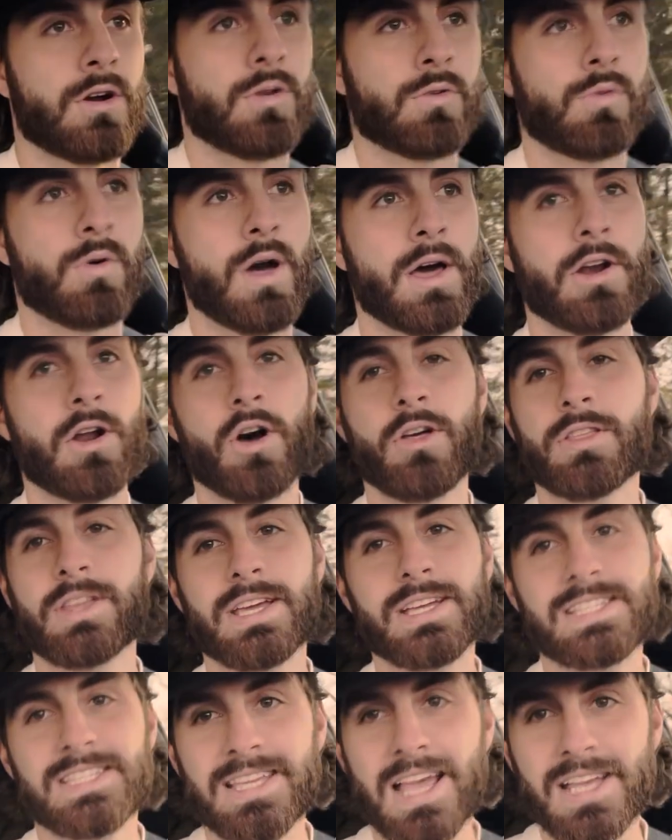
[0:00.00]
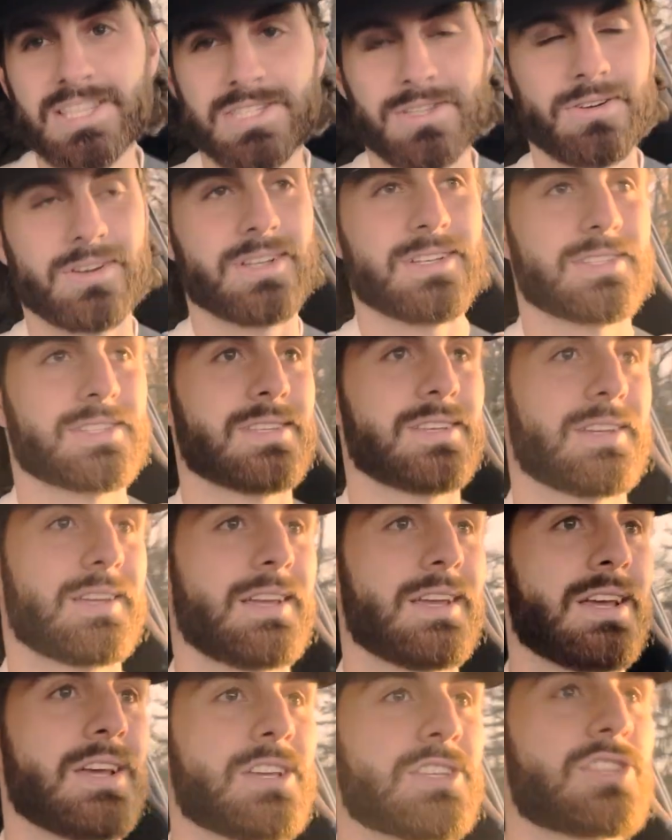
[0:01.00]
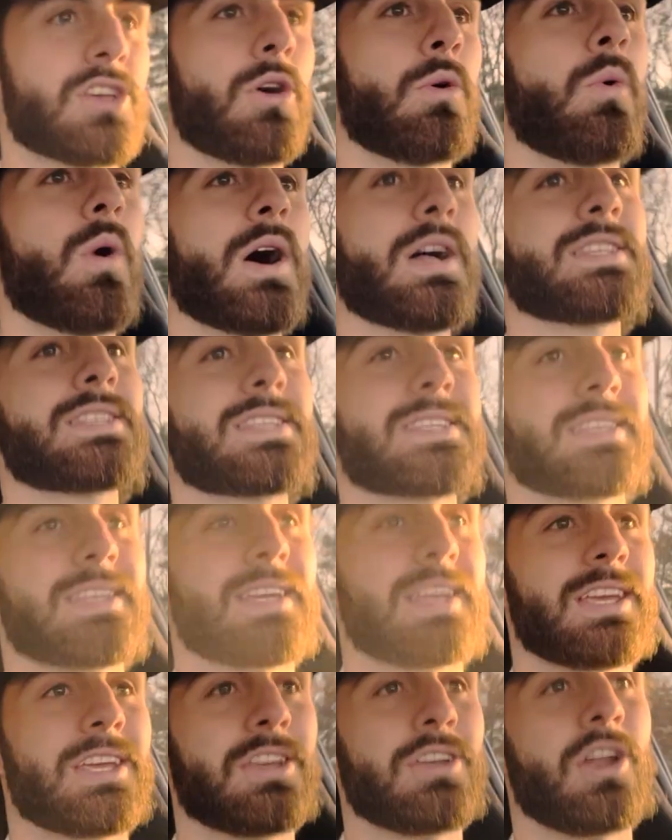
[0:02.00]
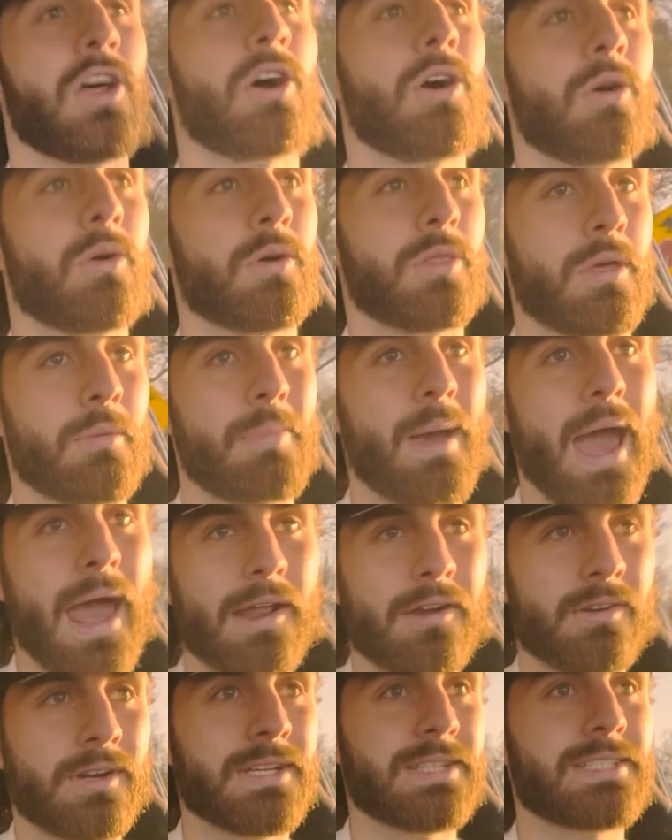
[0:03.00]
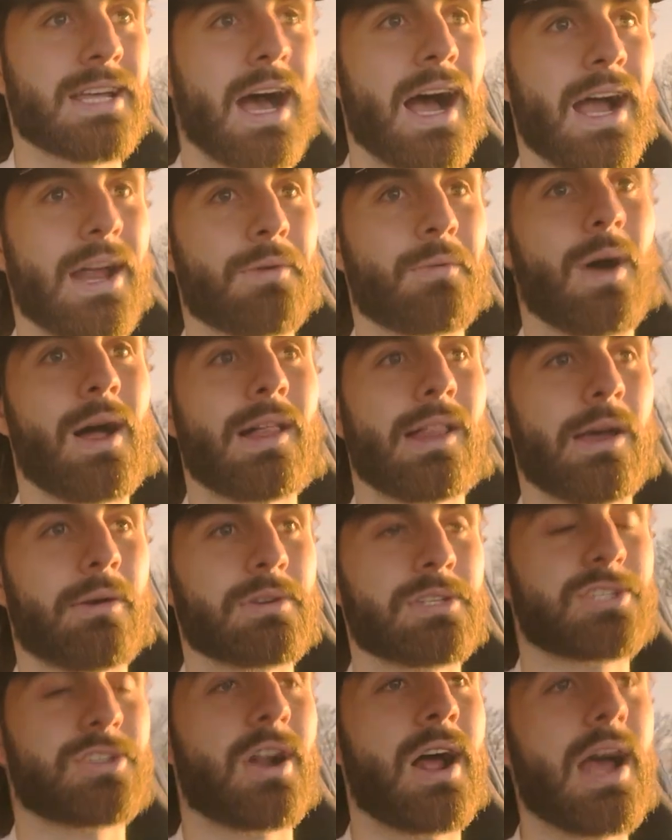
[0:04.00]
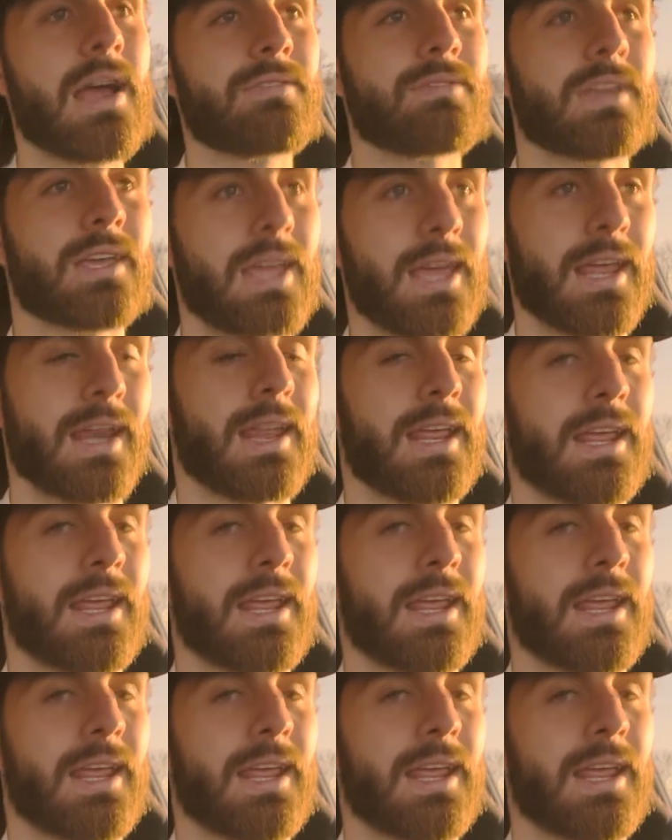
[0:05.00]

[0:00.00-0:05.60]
run all the accessories. So once, you know, the battery died while I was driving it,